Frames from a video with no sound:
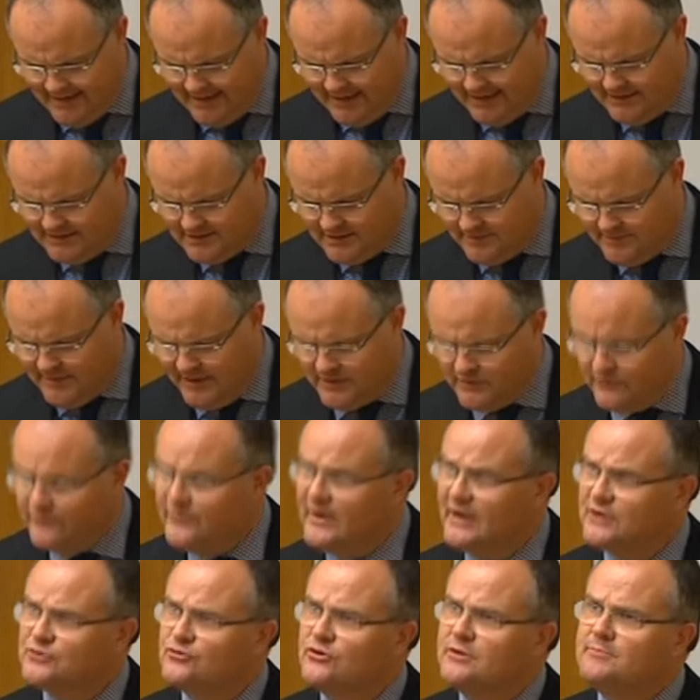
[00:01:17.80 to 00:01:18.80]
is the
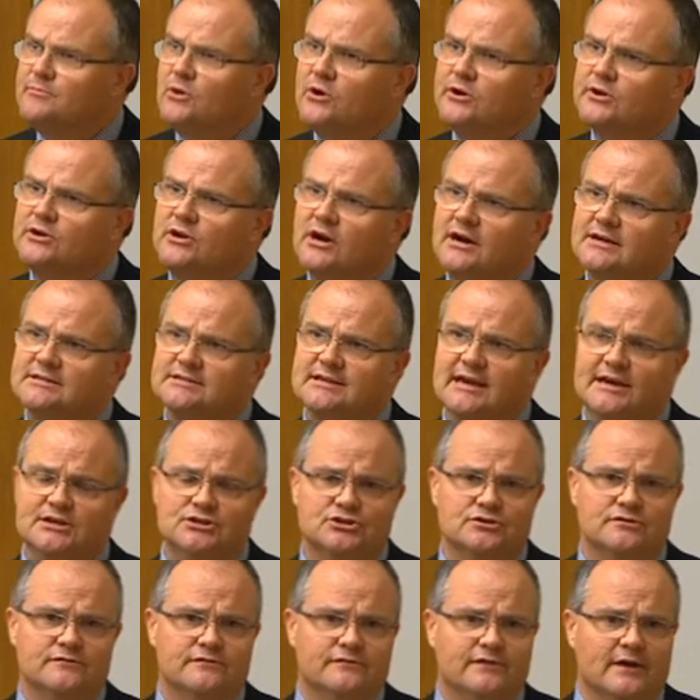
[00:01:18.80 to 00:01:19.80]
Manufacturing
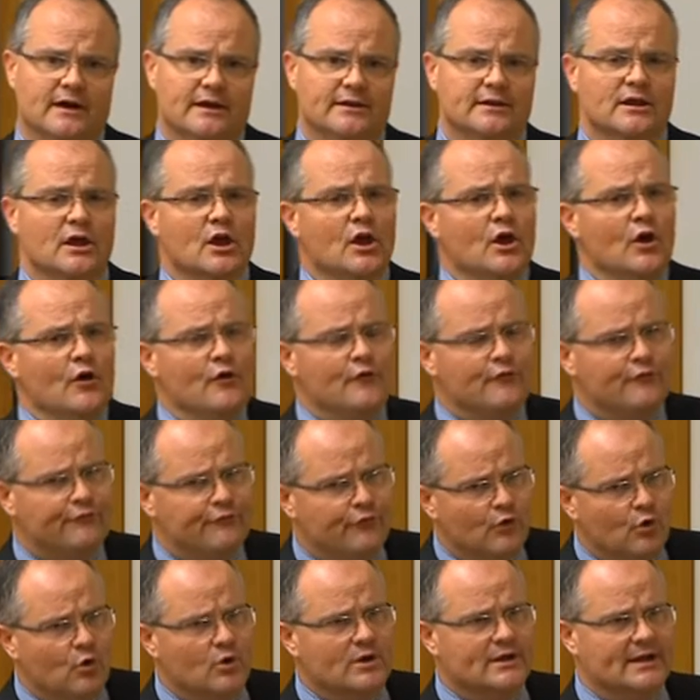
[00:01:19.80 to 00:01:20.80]
Modernisation Fund.
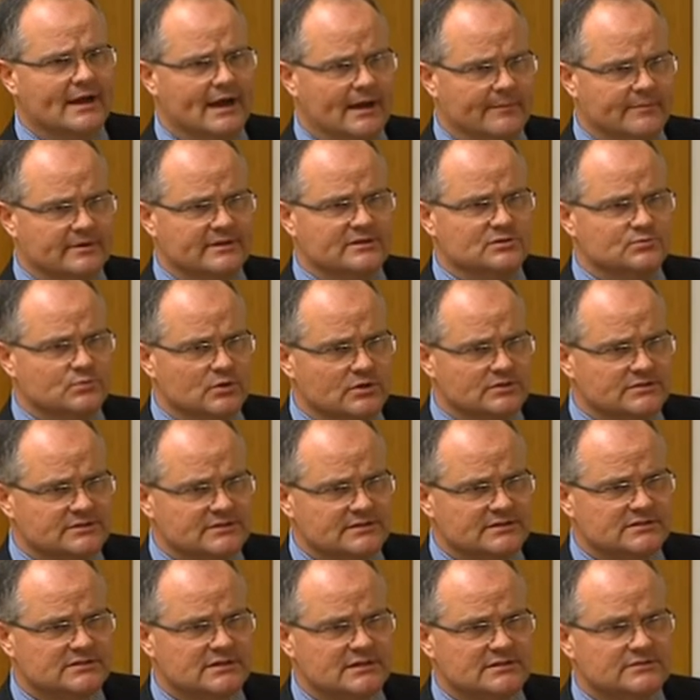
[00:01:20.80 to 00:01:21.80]
Four companies were
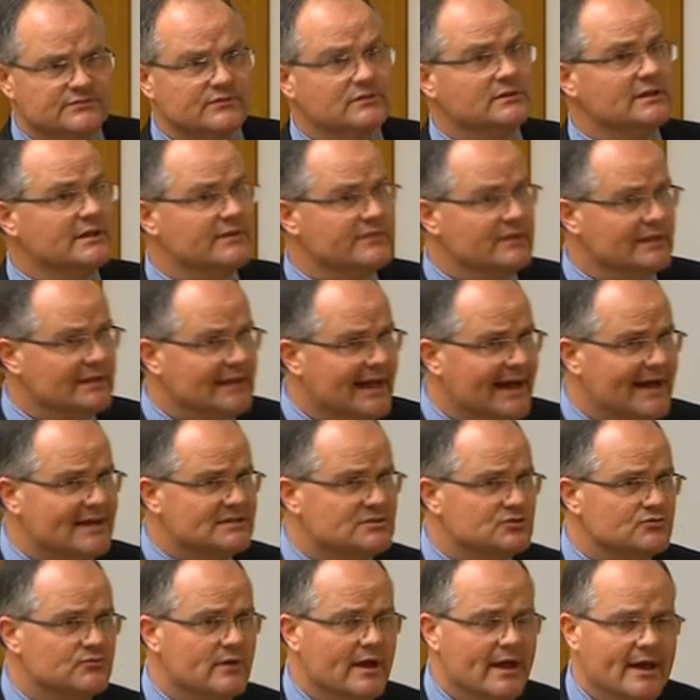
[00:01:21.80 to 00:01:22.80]
successful in the
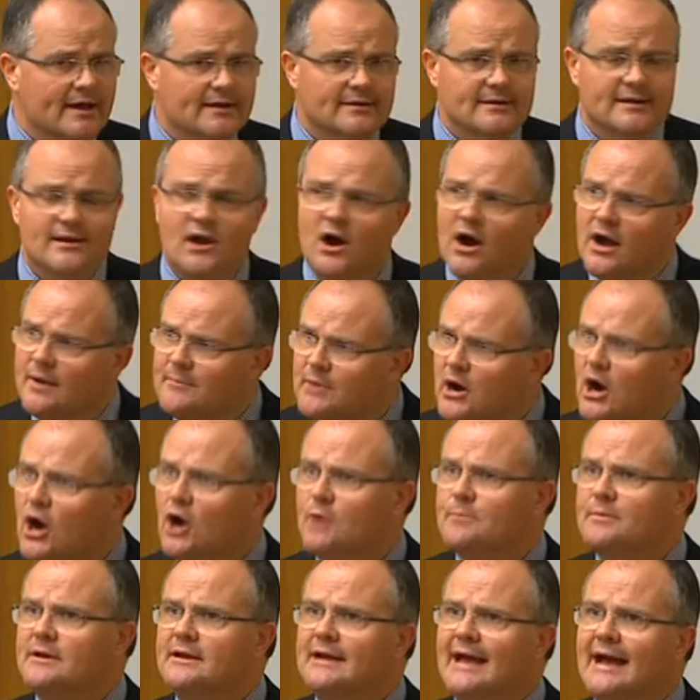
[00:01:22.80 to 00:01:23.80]
last round, and I'm
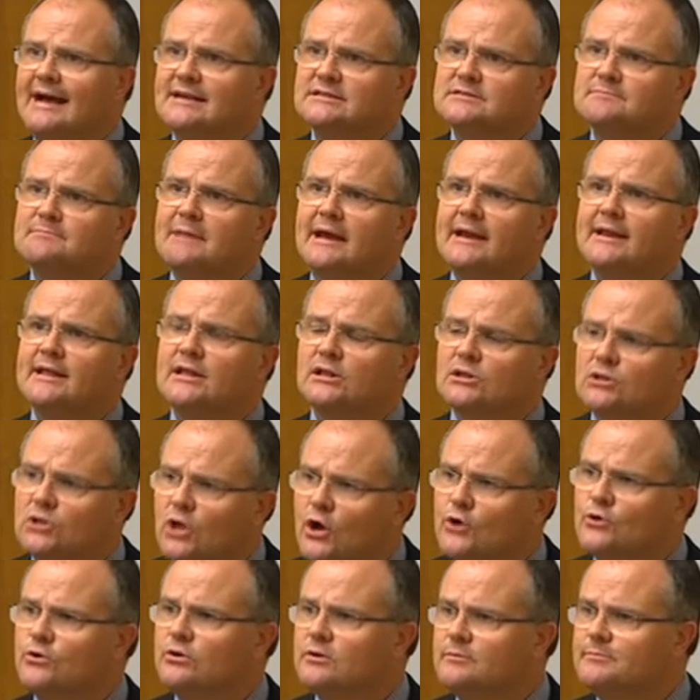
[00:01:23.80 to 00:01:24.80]
hoping as many
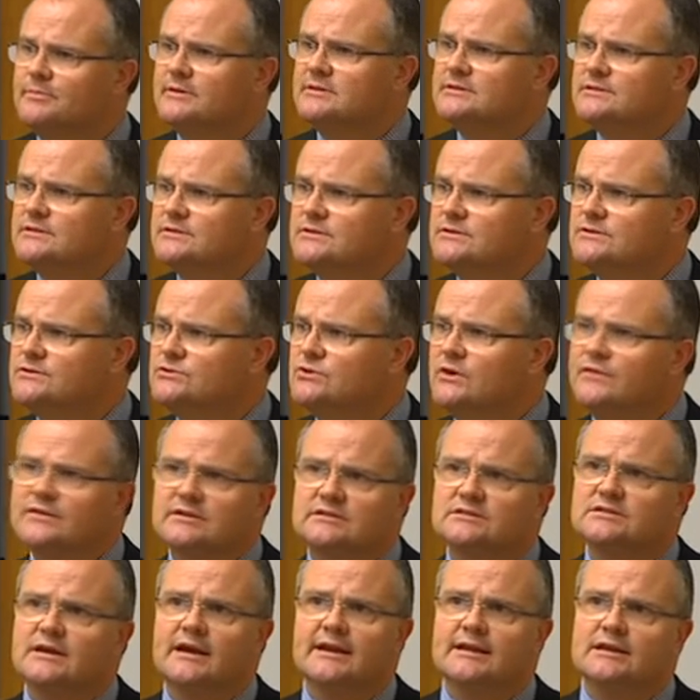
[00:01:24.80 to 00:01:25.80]
local businesses on the
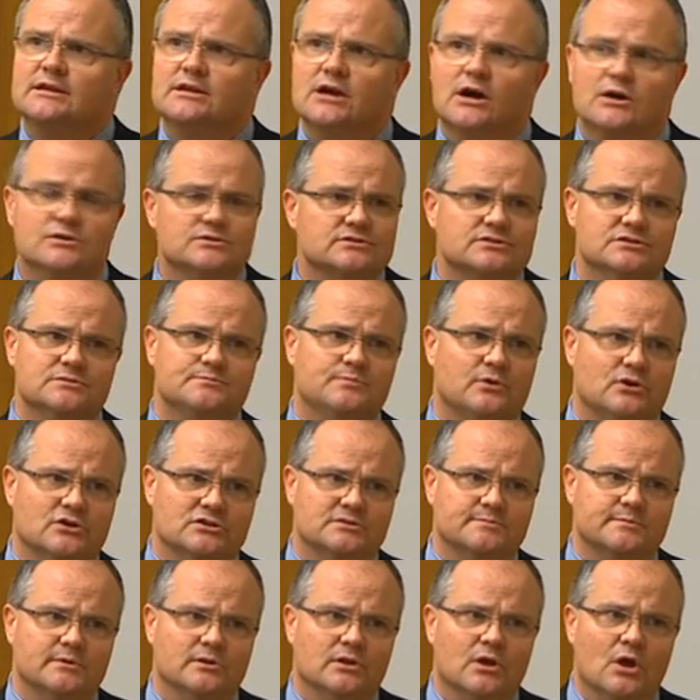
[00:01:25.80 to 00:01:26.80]
sunny coast as
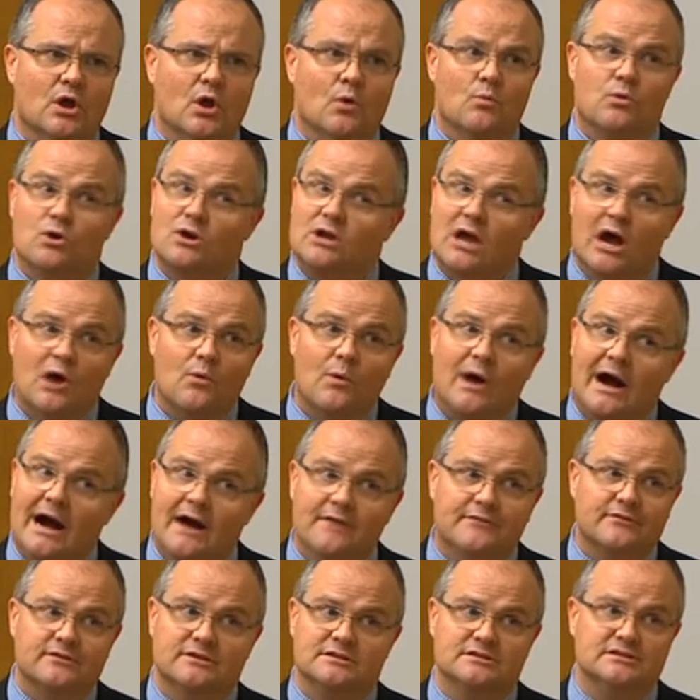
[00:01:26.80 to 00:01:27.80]
possible will go
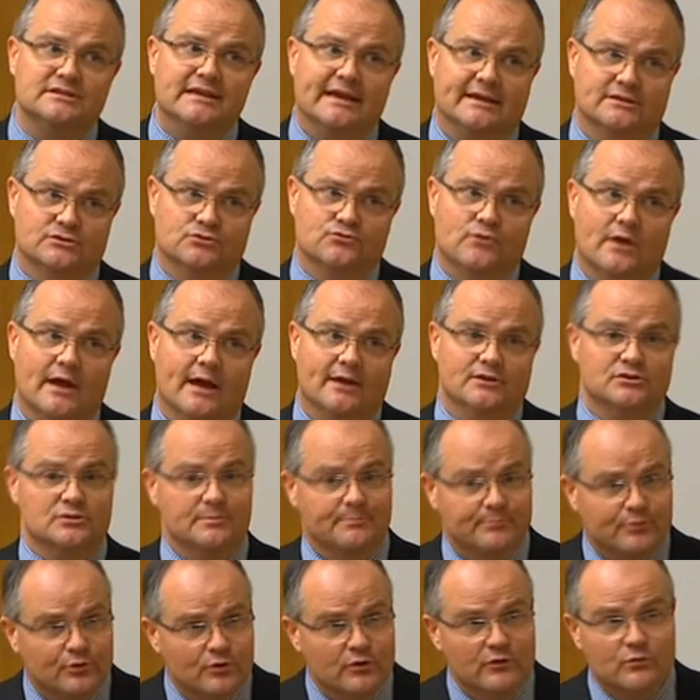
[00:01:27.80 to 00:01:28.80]
after this next round to
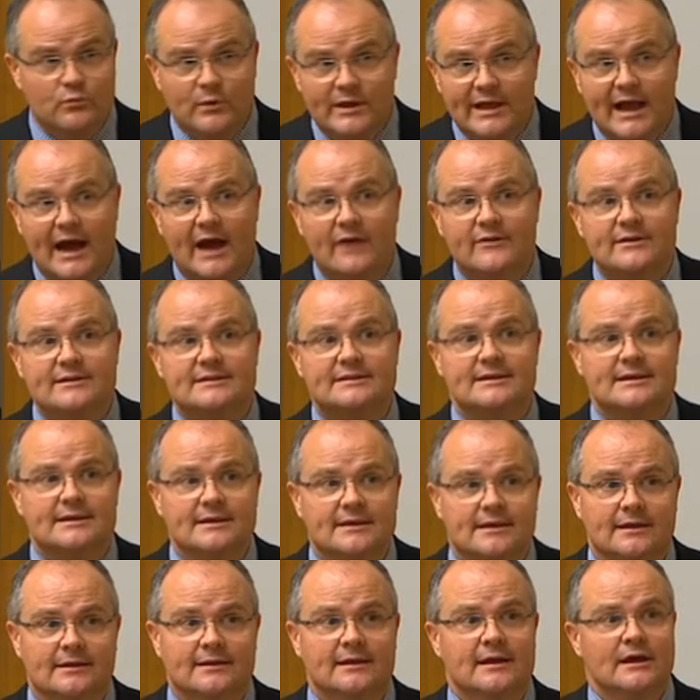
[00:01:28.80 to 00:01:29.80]
prove we are
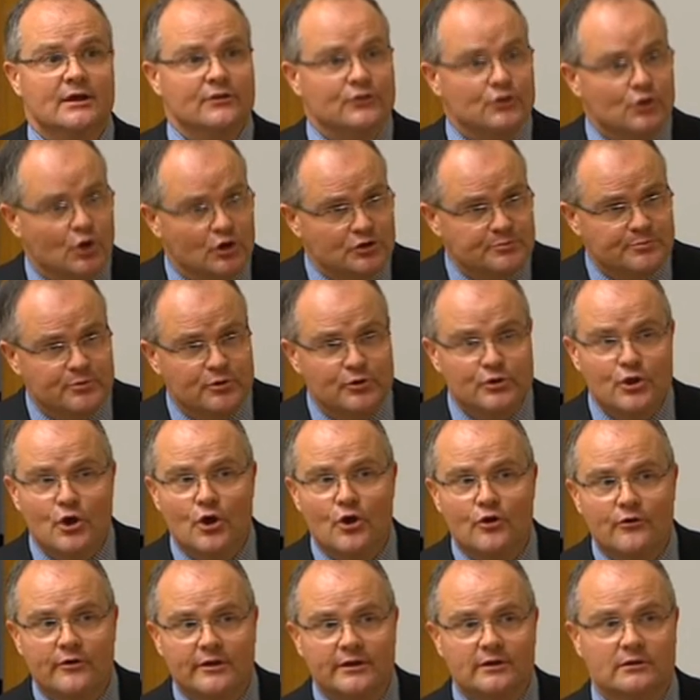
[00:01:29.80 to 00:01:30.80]
indeed the
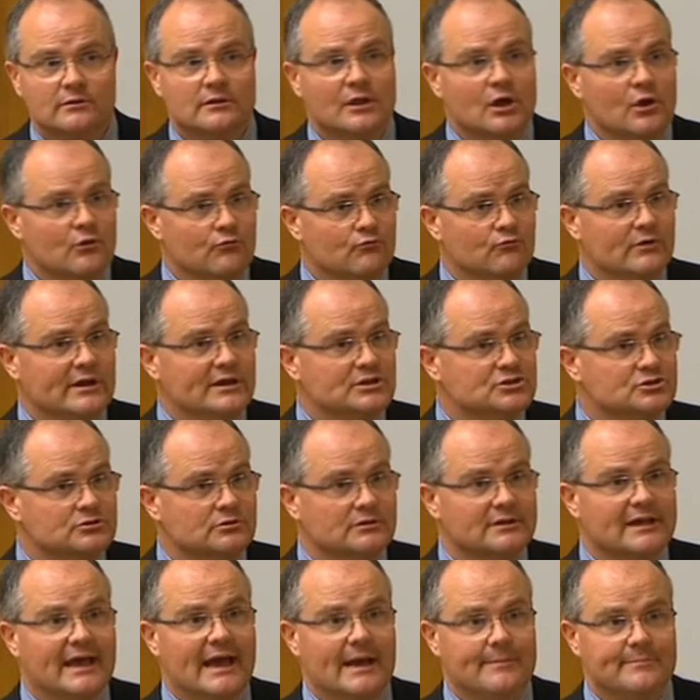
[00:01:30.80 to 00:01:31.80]
entrepreneurial
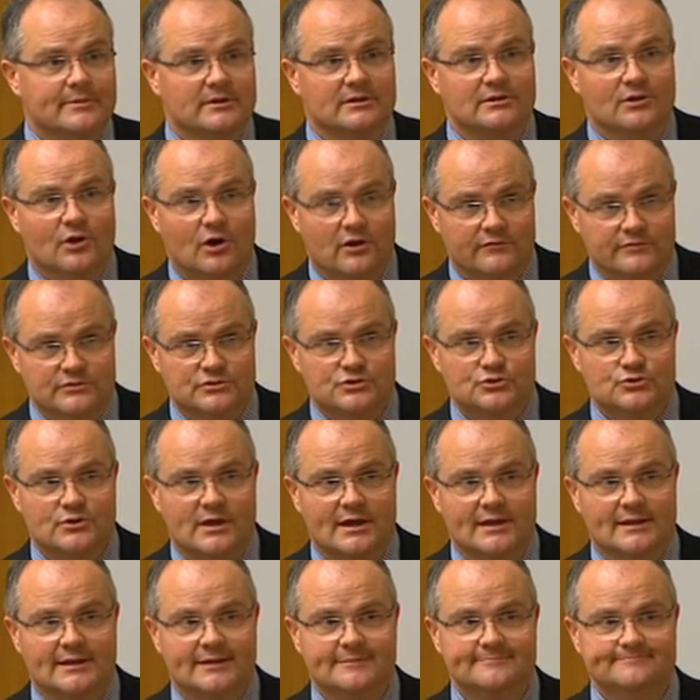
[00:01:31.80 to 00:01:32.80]
regional capital of
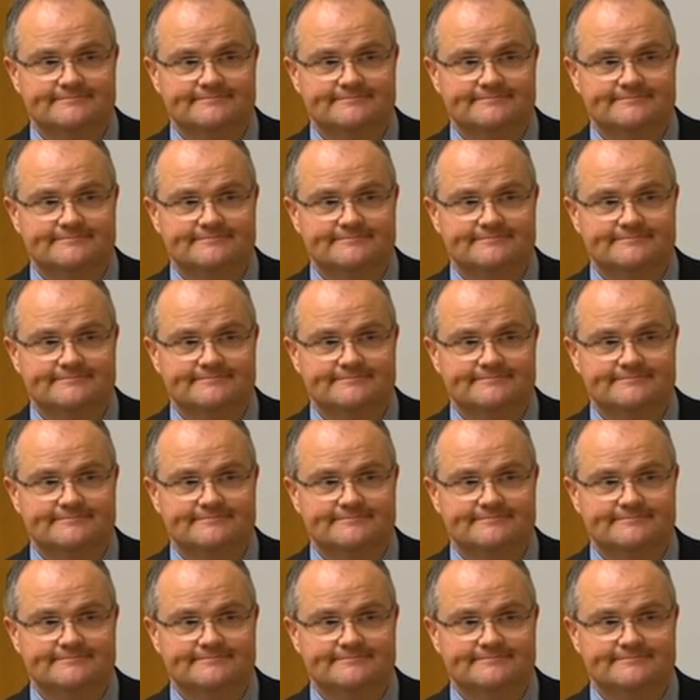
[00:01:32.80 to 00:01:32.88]
Australia.